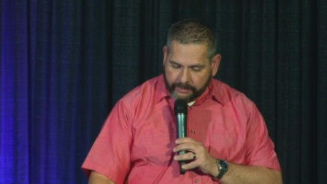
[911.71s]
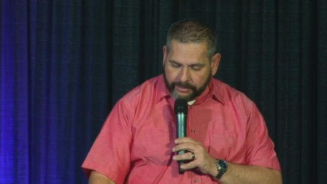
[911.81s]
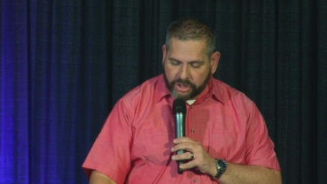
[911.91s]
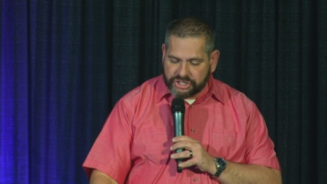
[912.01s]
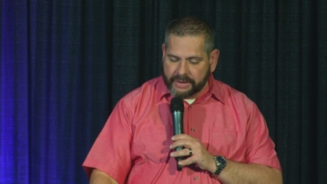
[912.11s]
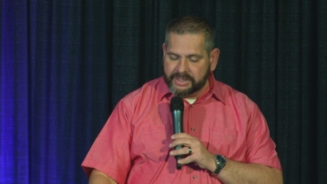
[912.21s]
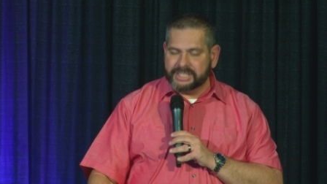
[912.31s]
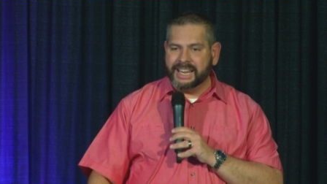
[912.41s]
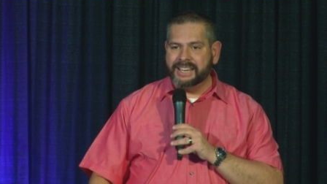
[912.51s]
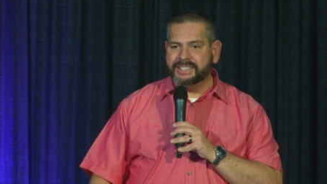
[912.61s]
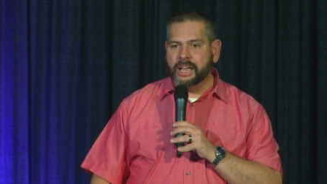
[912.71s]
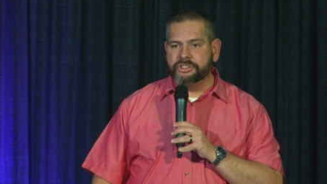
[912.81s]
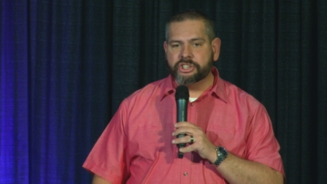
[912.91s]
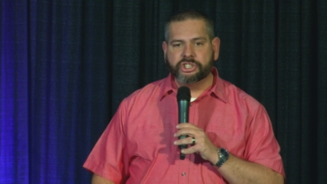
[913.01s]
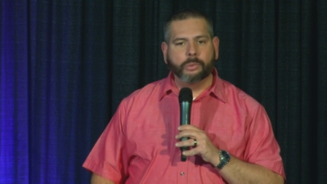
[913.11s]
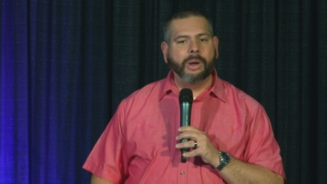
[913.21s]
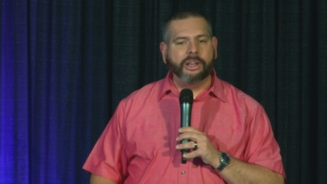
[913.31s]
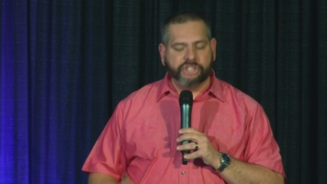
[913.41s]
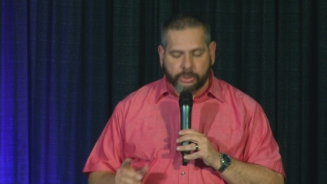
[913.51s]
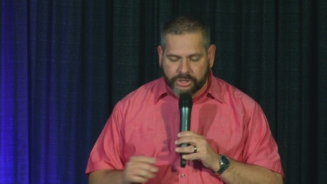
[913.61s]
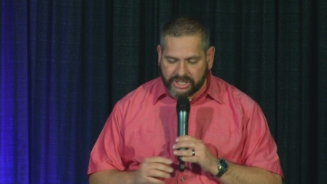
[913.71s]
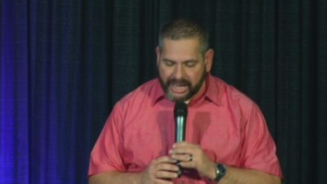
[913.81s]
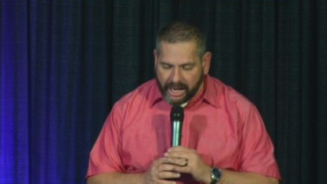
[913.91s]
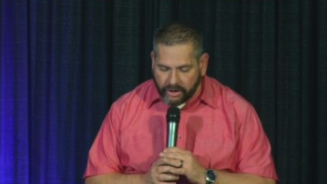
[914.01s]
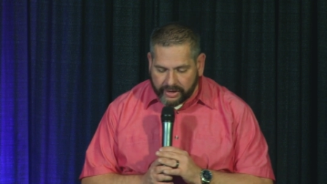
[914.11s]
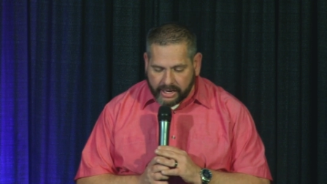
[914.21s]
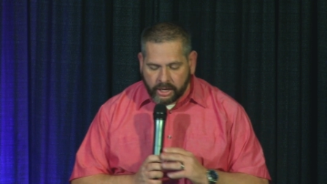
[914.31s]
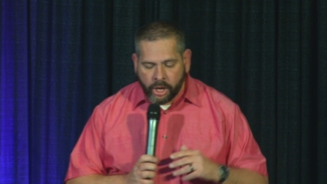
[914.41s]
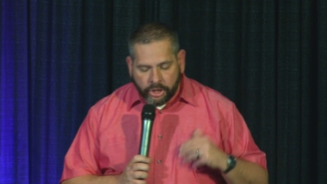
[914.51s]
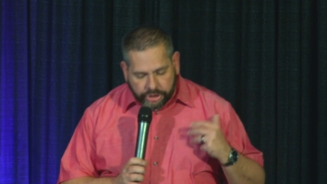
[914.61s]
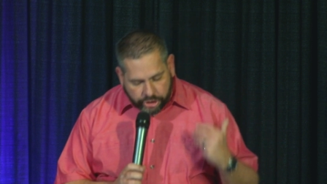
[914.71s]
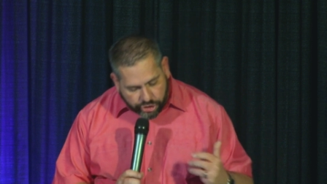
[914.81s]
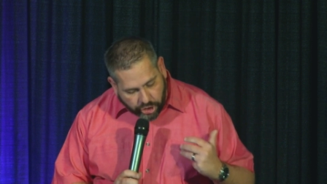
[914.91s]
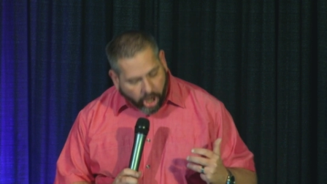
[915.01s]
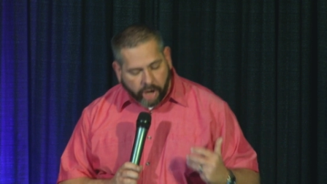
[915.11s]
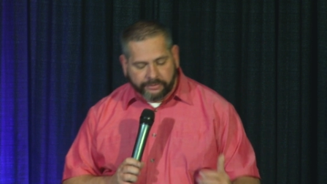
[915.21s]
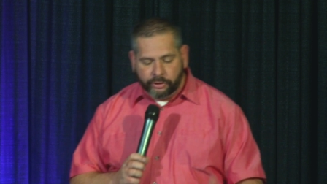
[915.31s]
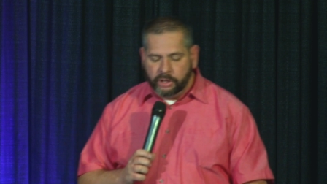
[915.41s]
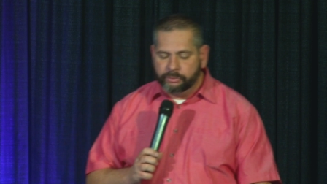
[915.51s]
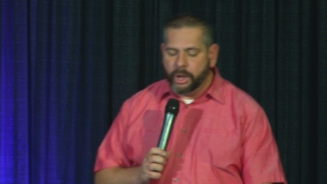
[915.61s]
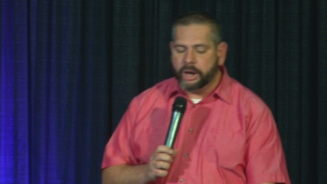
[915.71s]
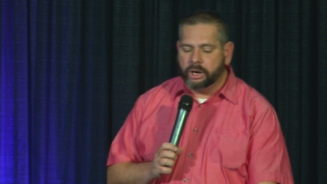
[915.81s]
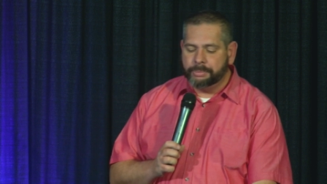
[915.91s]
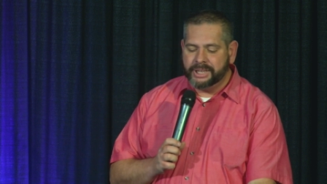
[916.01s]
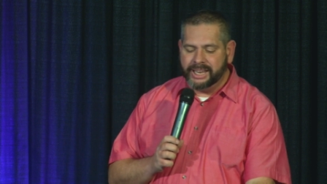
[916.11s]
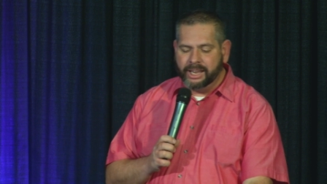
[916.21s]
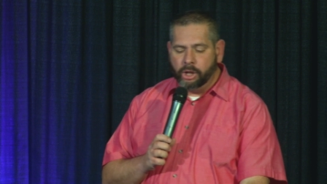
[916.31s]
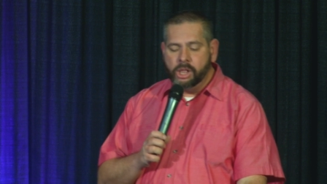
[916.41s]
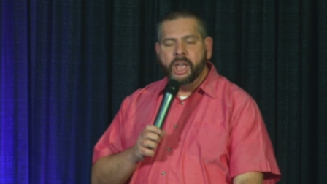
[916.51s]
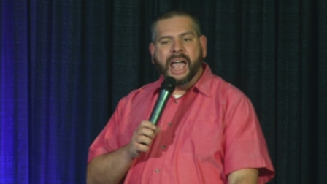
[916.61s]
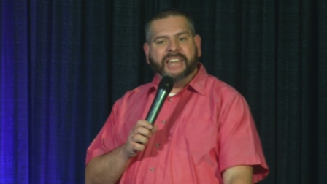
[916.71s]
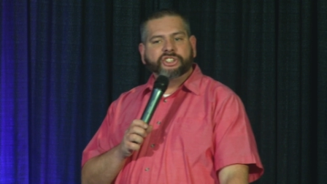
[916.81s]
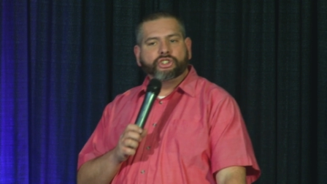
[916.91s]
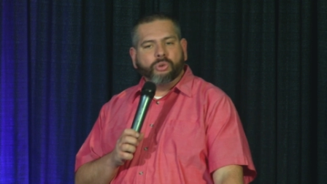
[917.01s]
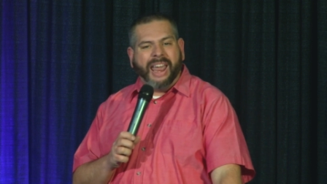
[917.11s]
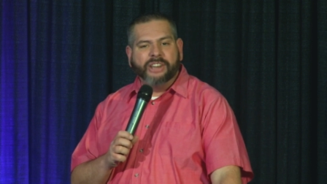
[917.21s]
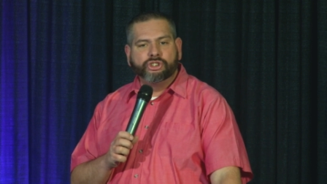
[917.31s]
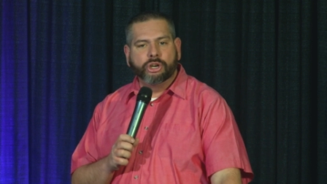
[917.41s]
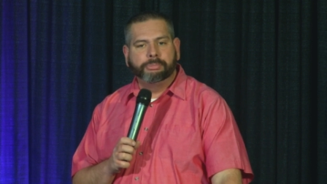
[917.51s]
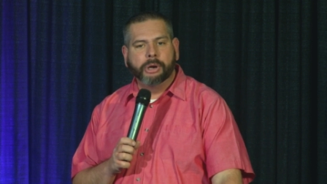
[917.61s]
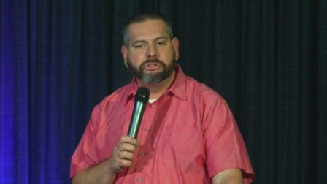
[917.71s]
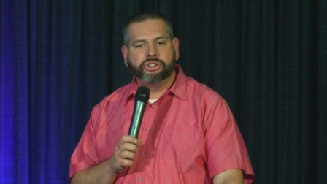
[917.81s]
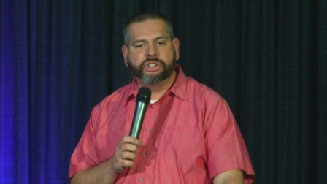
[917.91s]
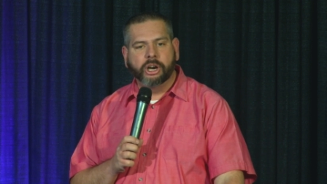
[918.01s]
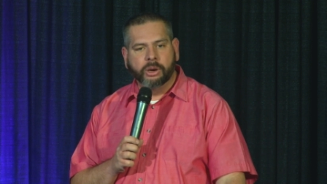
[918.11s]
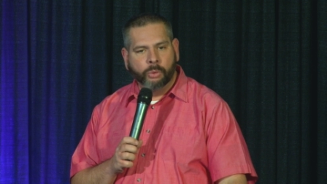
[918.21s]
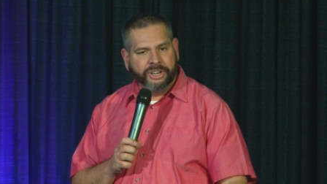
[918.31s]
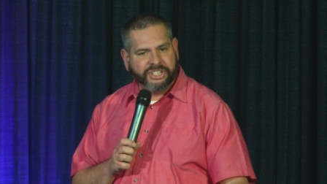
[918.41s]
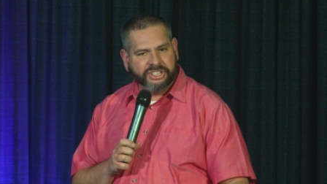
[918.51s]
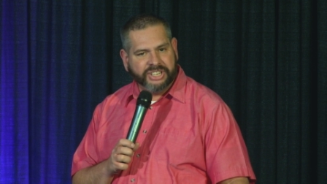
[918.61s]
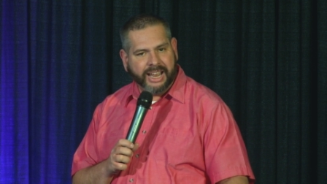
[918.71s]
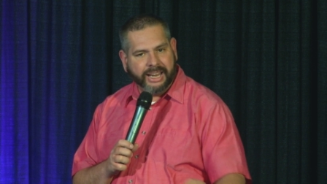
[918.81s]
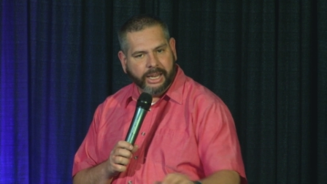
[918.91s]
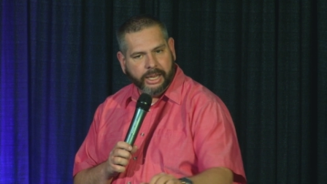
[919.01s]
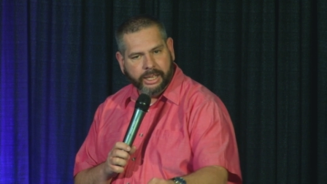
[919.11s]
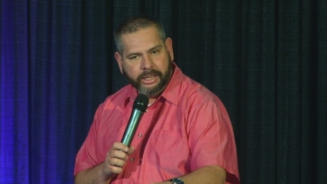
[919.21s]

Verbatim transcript: Verse 17 tells us that while she was carrying the jar full of water up the hill, a stranger approaches her, and what does he say?